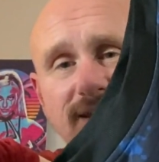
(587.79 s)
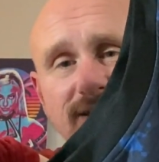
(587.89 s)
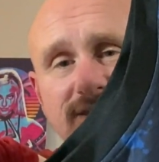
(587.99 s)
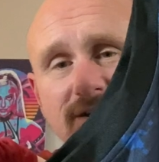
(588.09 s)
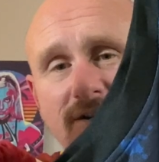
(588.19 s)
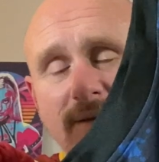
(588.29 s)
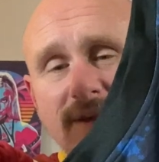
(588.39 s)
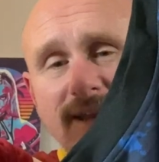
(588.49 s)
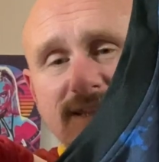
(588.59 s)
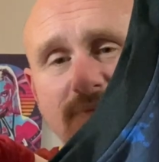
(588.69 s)
So, I
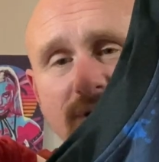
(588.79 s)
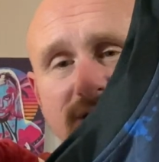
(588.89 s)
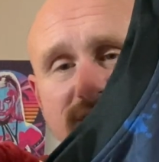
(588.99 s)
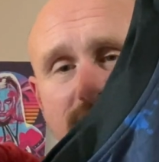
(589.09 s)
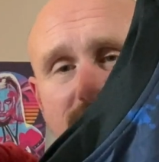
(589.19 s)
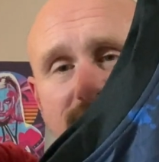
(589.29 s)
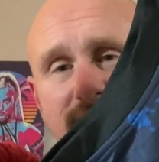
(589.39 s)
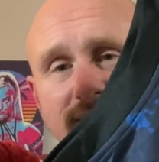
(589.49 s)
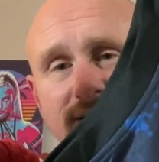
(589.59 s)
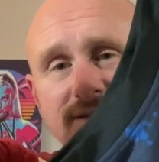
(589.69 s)
mean, that's pretty sweet.
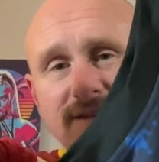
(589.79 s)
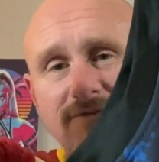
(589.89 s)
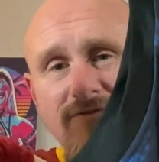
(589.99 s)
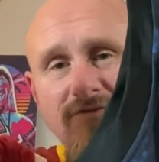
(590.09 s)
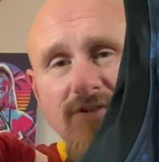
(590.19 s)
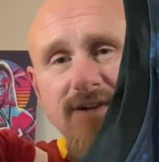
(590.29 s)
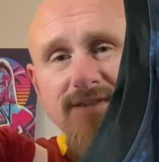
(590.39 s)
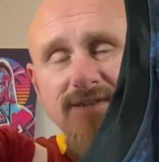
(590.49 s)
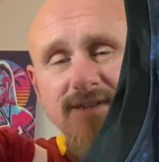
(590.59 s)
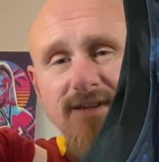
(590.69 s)
There it is, the front.